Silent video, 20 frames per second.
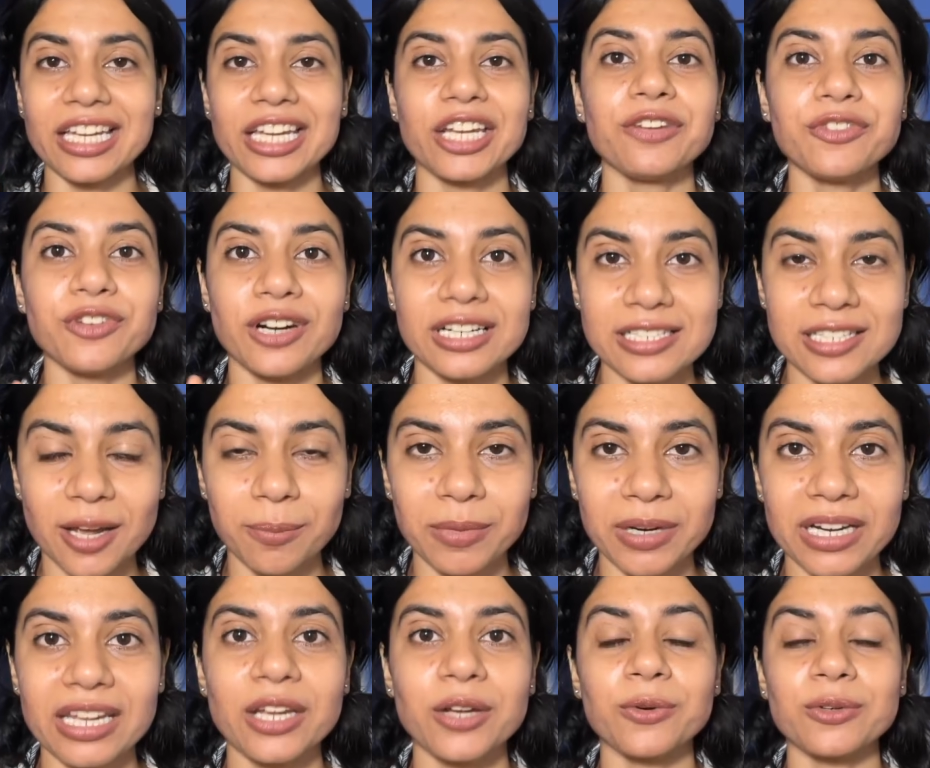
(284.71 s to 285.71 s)
If you are
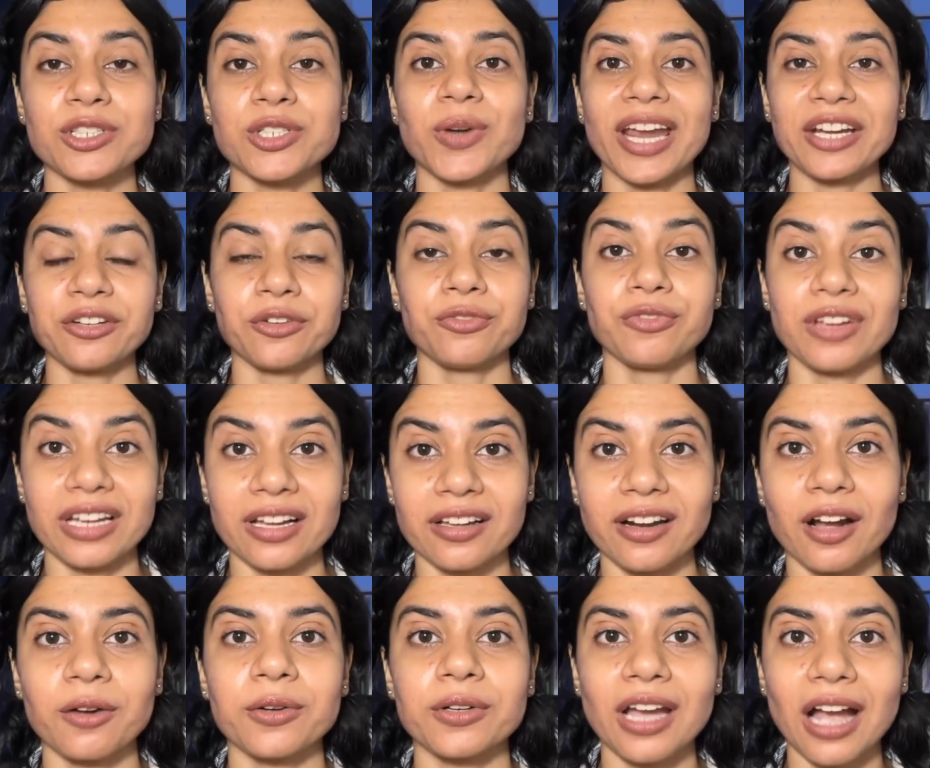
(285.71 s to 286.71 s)
somebody who's trying to figure
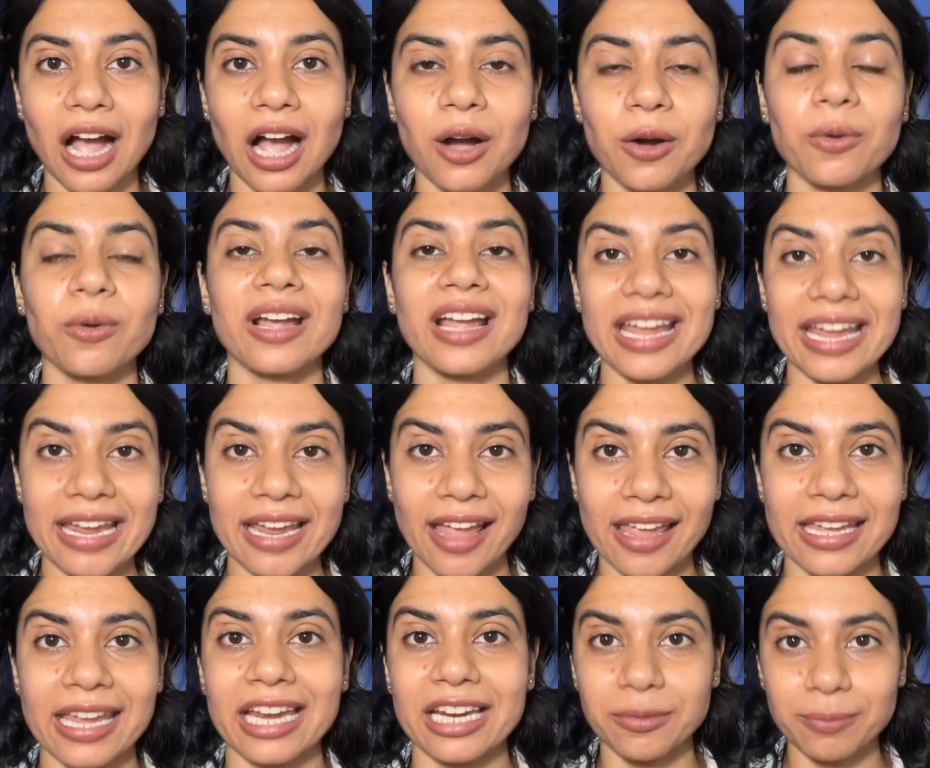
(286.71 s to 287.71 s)
out how
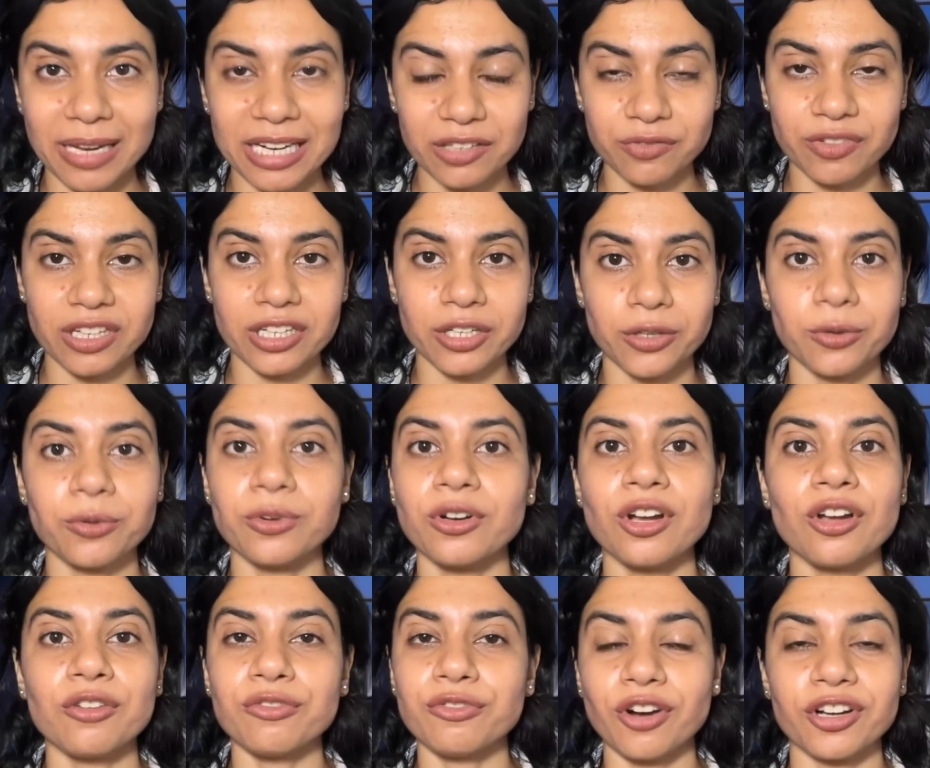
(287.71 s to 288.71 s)
AI can benefit you
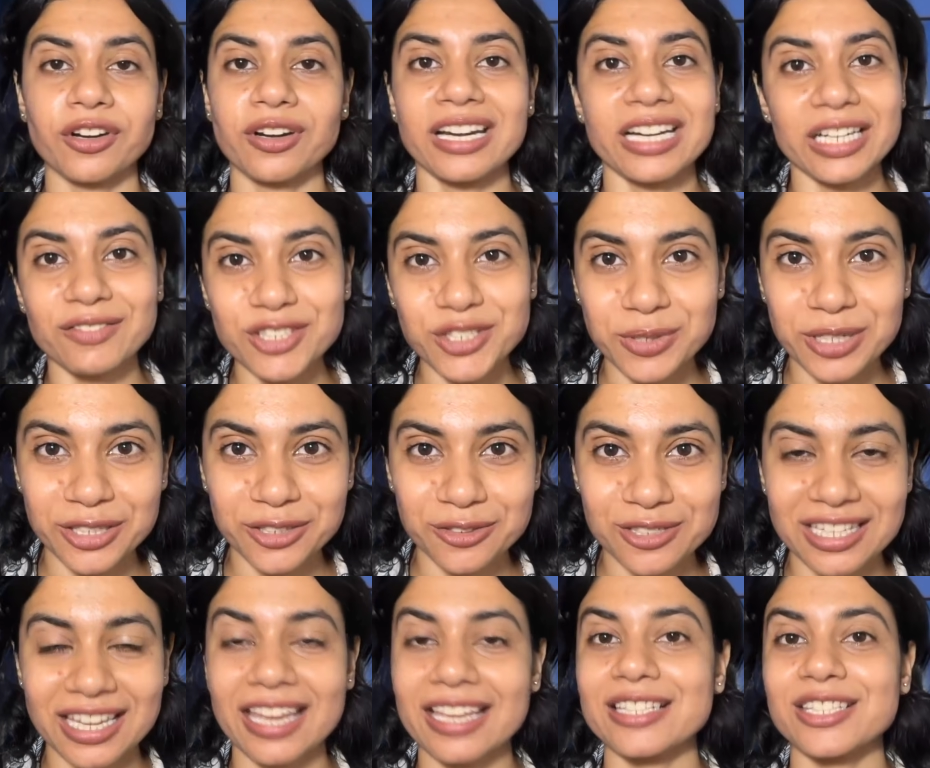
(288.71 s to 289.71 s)
for your individual
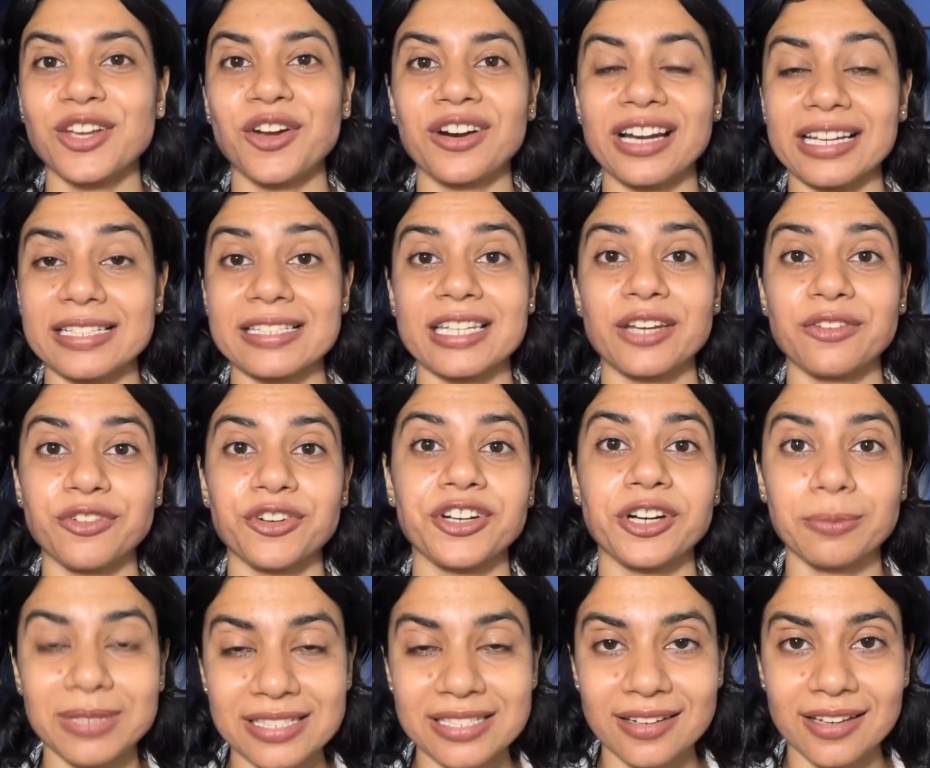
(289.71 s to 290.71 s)
use case, or let's say for
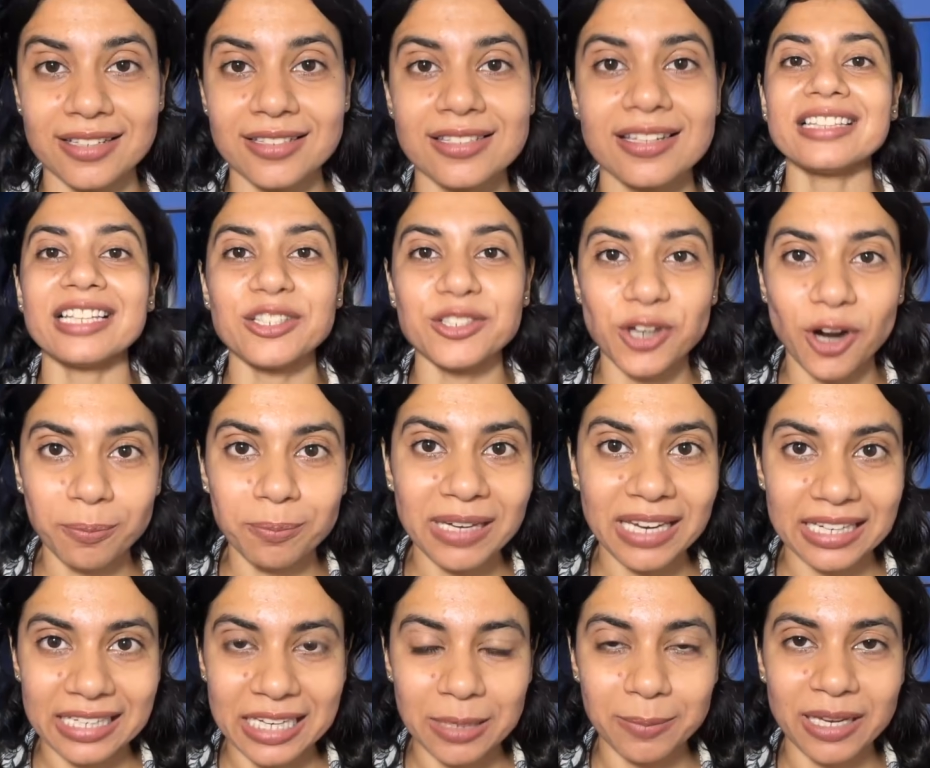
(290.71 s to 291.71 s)
your business, then drop
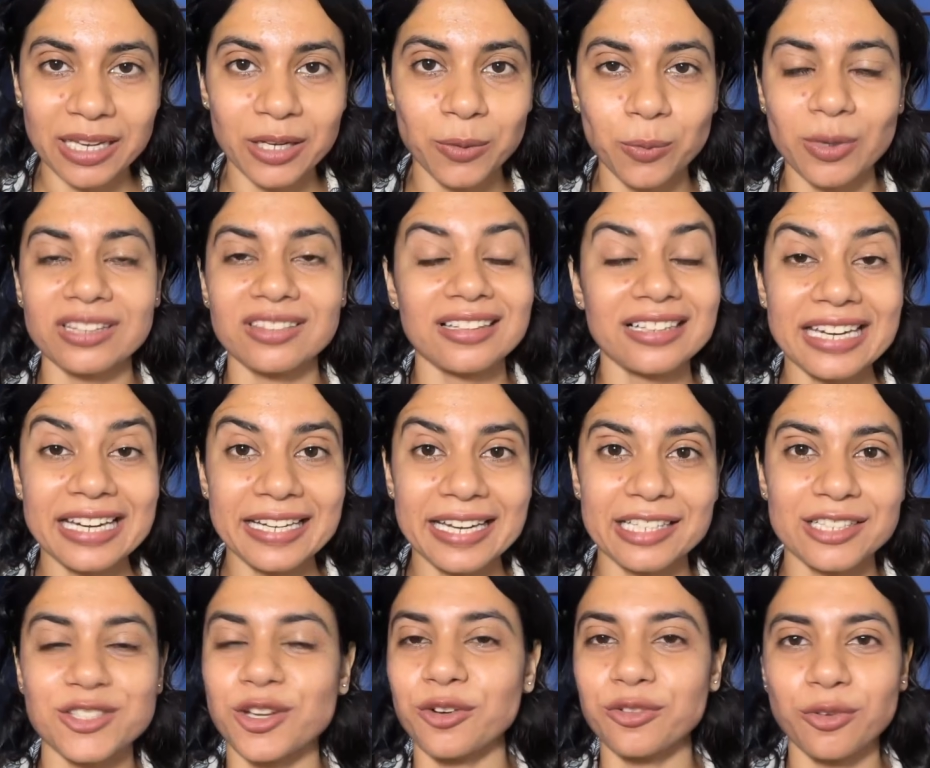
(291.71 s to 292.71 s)
me an email with
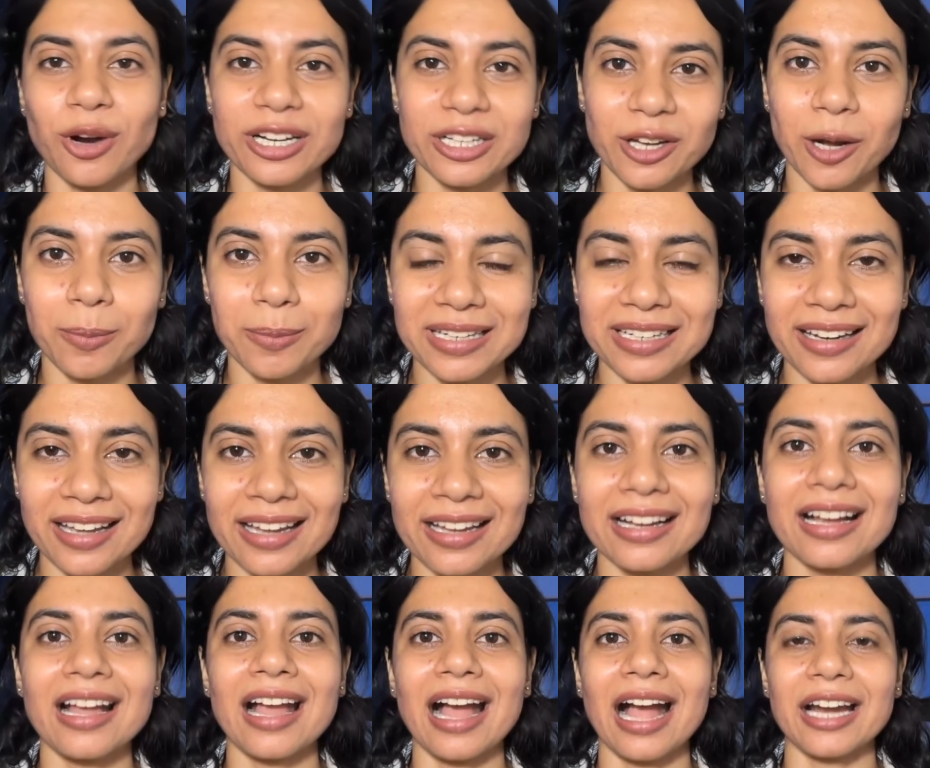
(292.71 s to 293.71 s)
details of what you're building,
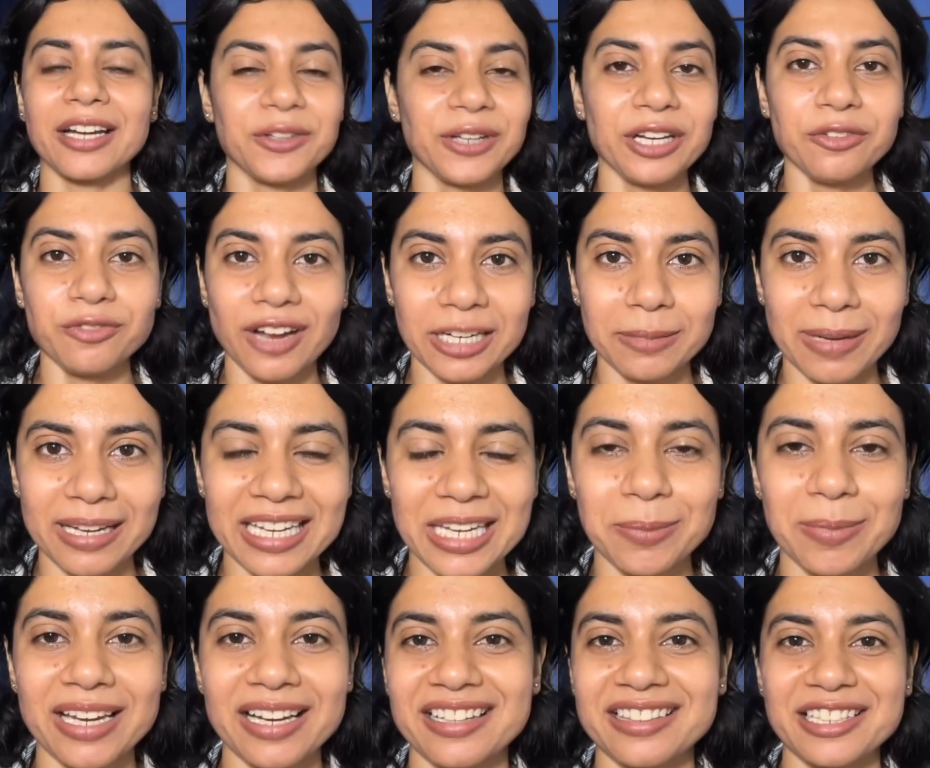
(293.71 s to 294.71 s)
and you can find my
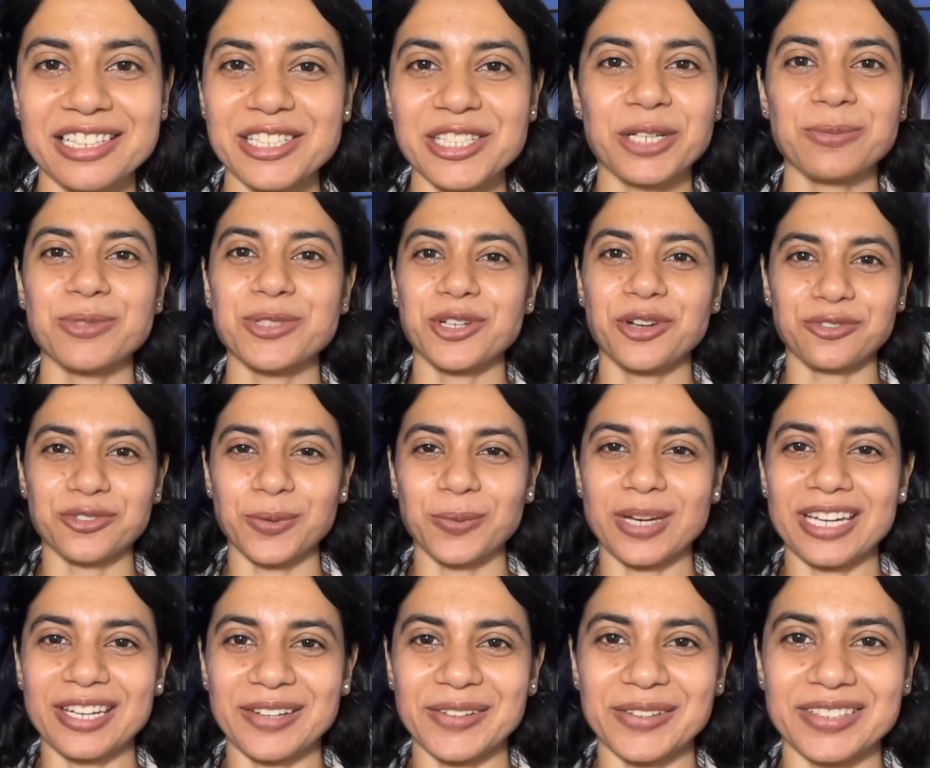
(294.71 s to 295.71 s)
email in the description of the
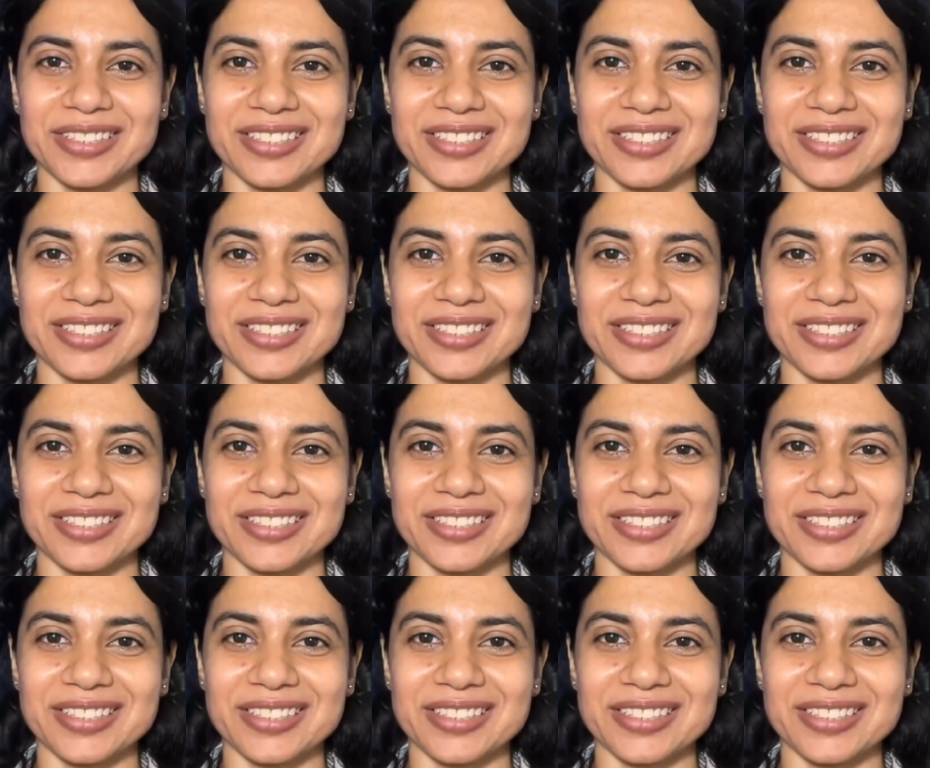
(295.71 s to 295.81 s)
video.